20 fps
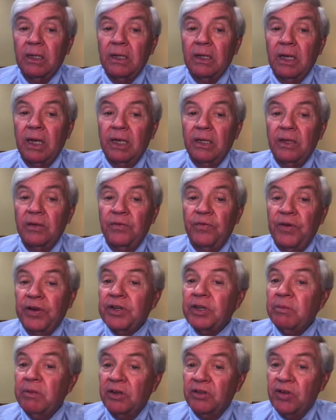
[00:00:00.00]
In the
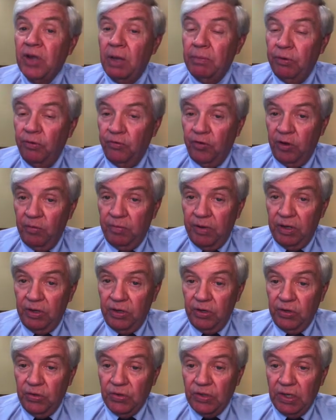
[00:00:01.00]
victim example we've been
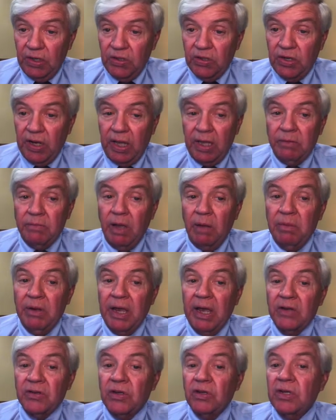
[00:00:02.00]
using, Sally may be
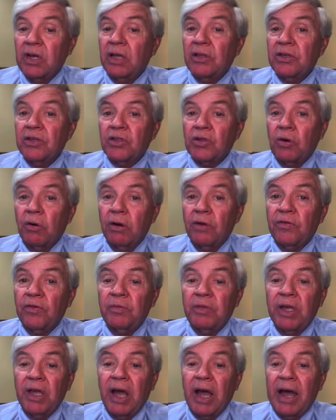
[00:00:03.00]
asked to tell the story from
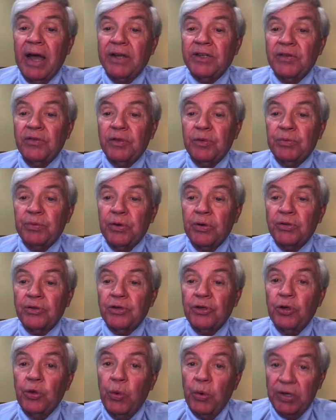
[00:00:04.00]
the eyes of the
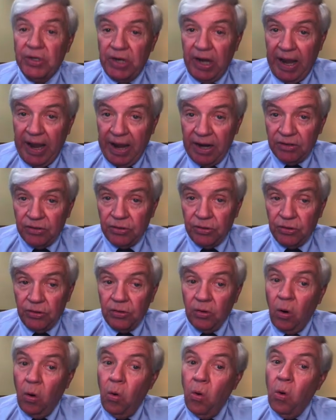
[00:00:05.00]
person who attacked
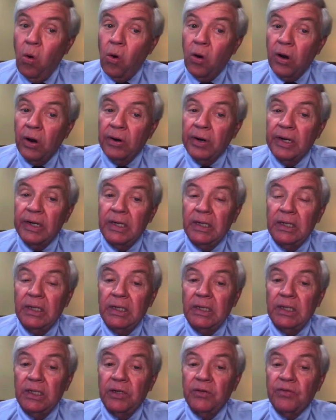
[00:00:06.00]
her or
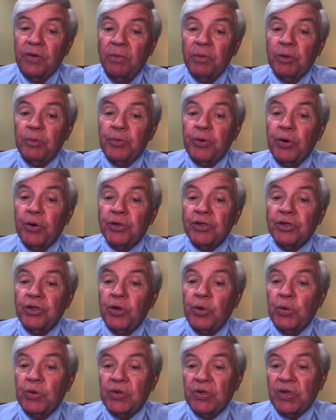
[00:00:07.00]
from the person
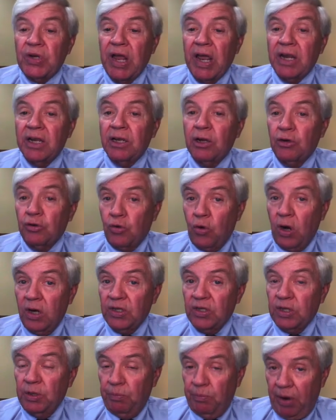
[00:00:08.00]
who was standing
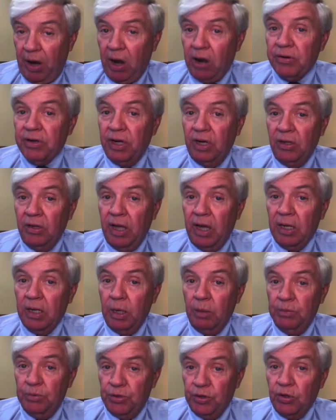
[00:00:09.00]
across the parking lot
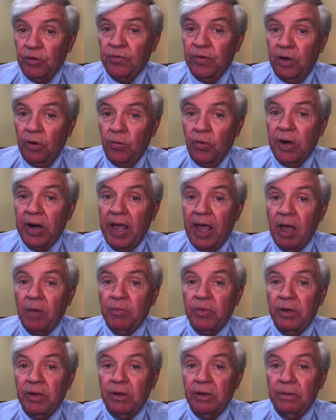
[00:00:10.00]
observing what
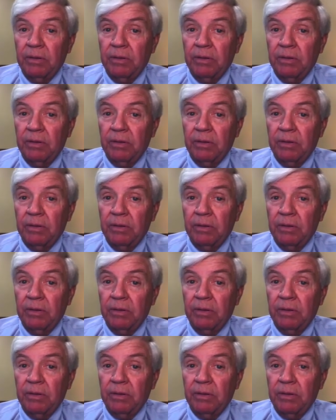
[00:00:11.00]
happened.